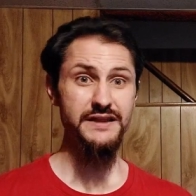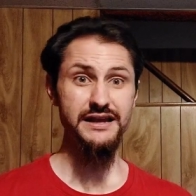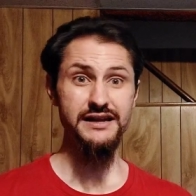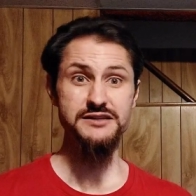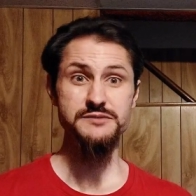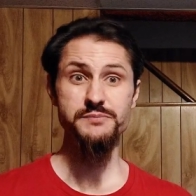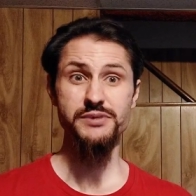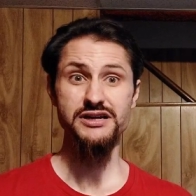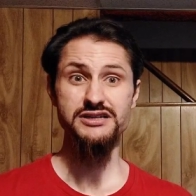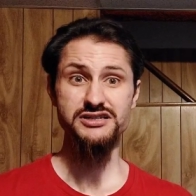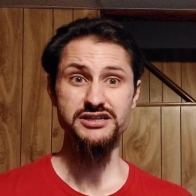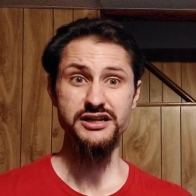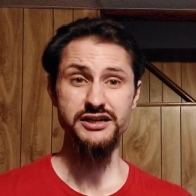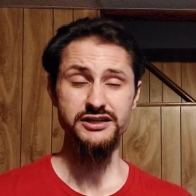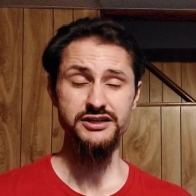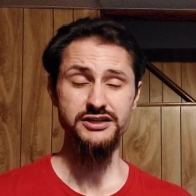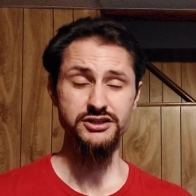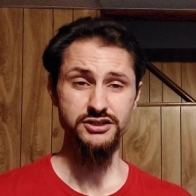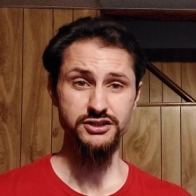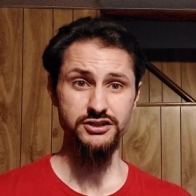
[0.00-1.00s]
It's
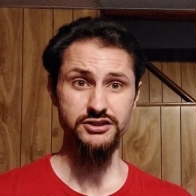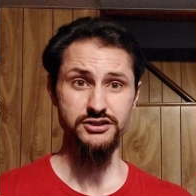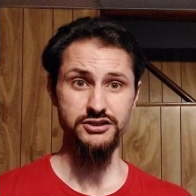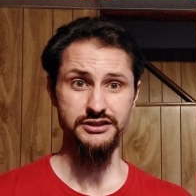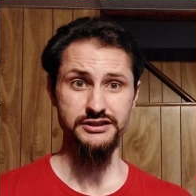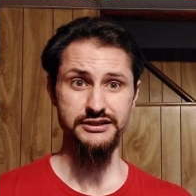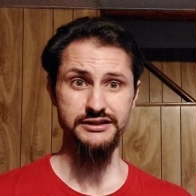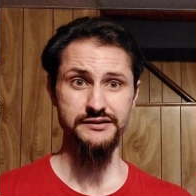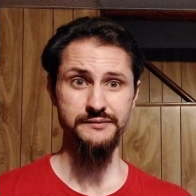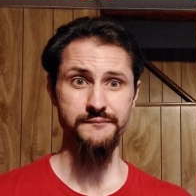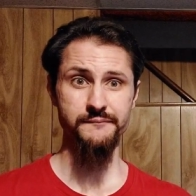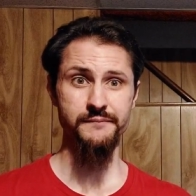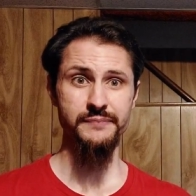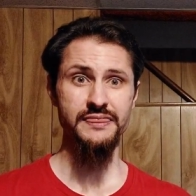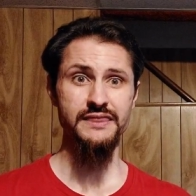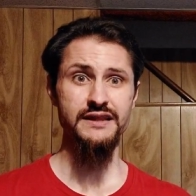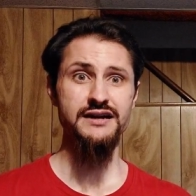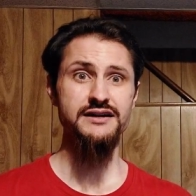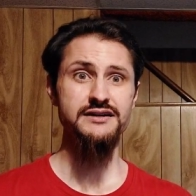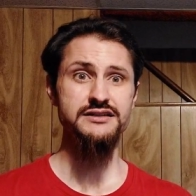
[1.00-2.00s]
particularly
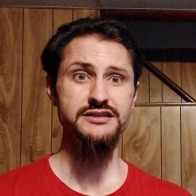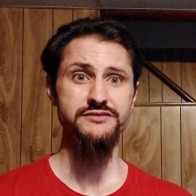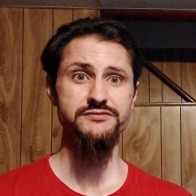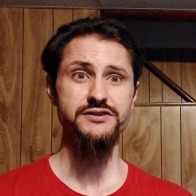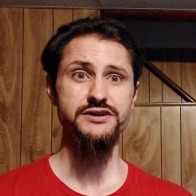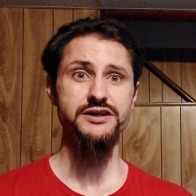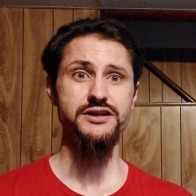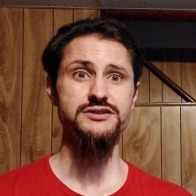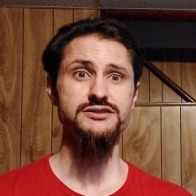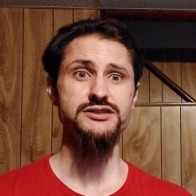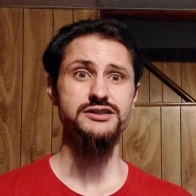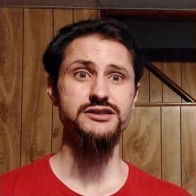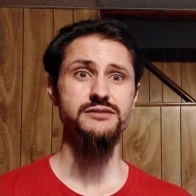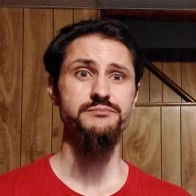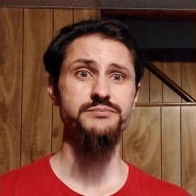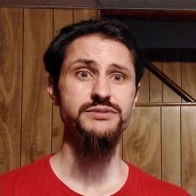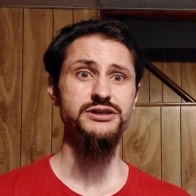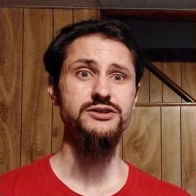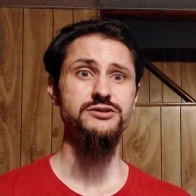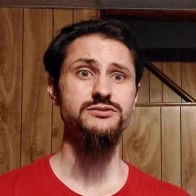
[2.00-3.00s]
difficult to
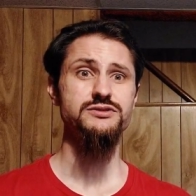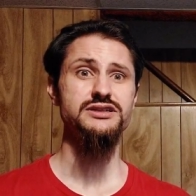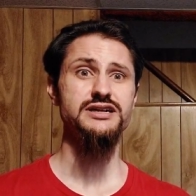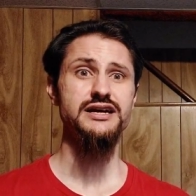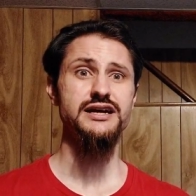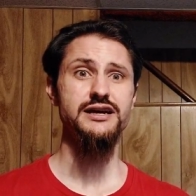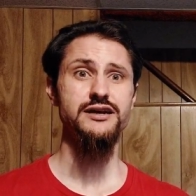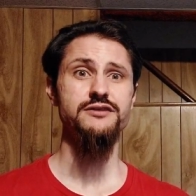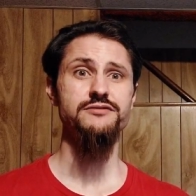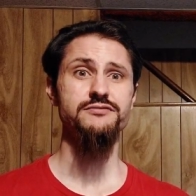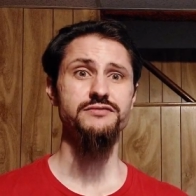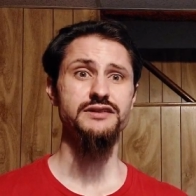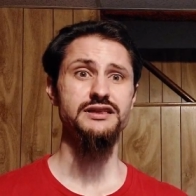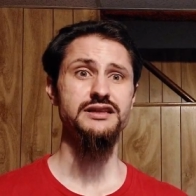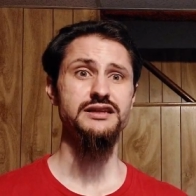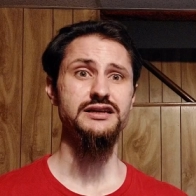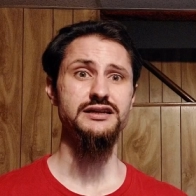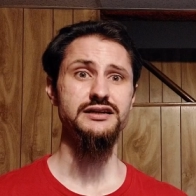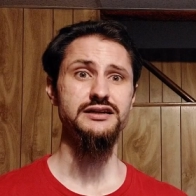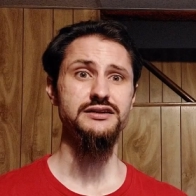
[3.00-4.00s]
compute if
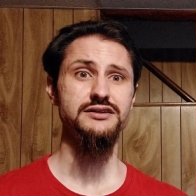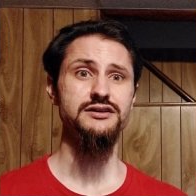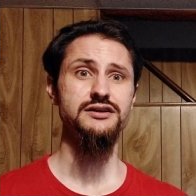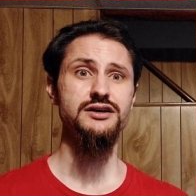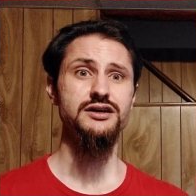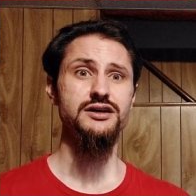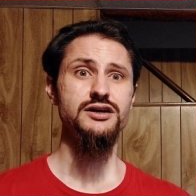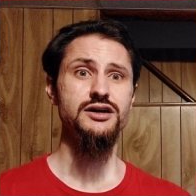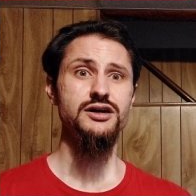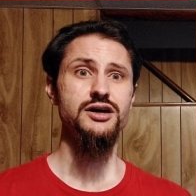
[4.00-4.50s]
the